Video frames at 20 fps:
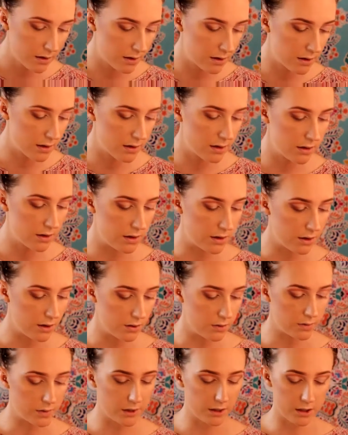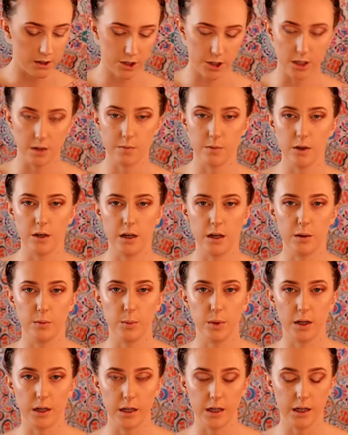that's still really shimmery and
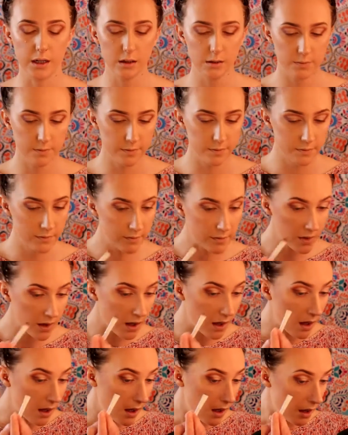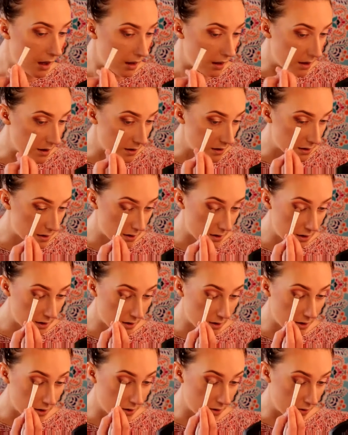pretty. And that's going to
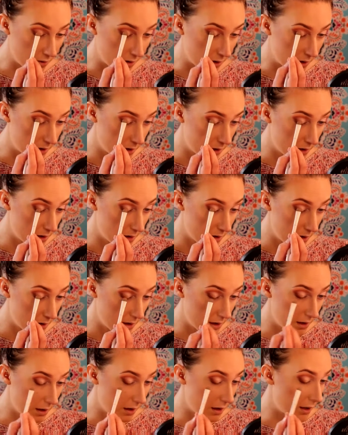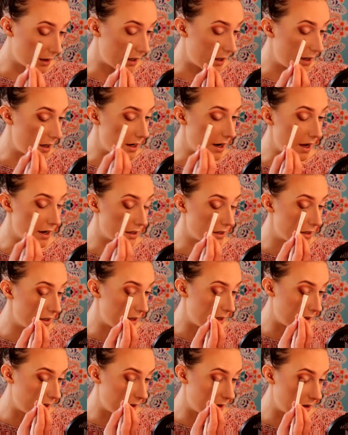go
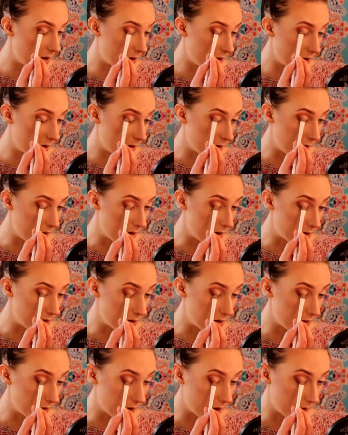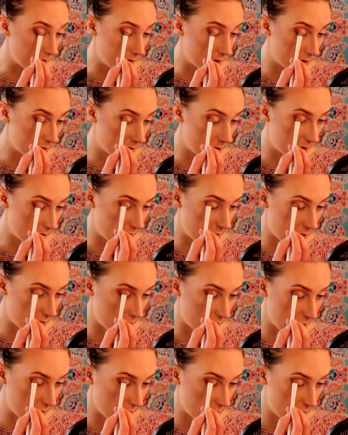connecting these two colors
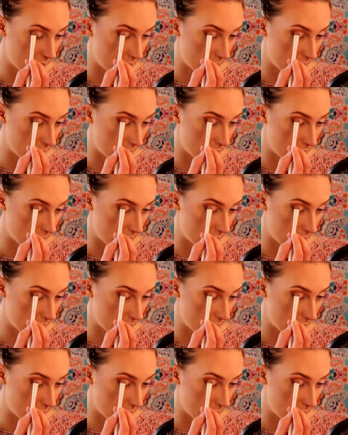together.